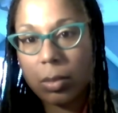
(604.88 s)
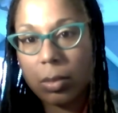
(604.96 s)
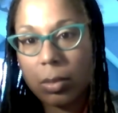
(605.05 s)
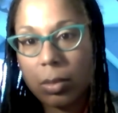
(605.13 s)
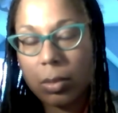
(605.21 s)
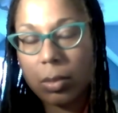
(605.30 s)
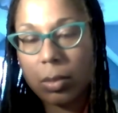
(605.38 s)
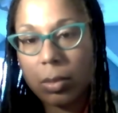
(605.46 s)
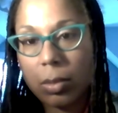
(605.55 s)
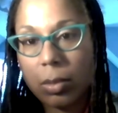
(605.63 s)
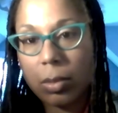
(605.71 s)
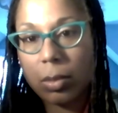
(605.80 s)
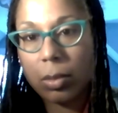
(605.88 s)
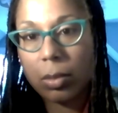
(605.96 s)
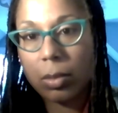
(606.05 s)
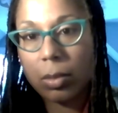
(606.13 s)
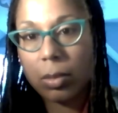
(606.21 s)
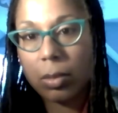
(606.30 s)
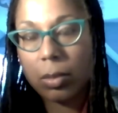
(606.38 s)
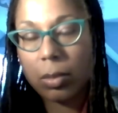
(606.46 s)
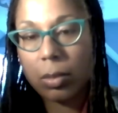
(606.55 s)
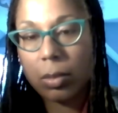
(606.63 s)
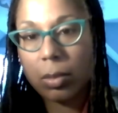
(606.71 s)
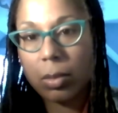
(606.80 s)

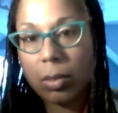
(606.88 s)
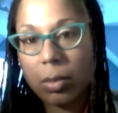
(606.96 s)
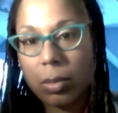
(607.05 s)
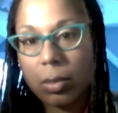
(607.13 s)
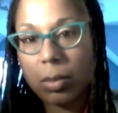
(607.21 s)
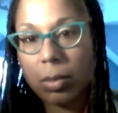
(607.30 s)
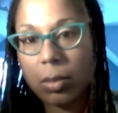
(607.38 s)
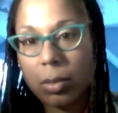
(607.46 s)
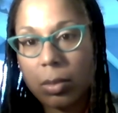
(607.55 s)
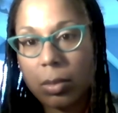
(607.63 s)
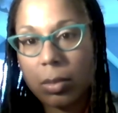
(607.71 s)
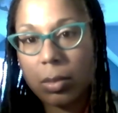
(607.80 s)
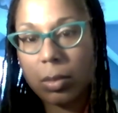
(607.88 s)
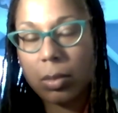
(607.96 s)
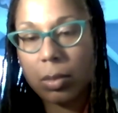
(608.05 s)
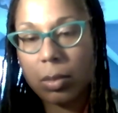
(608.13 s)
This person isn't speaking.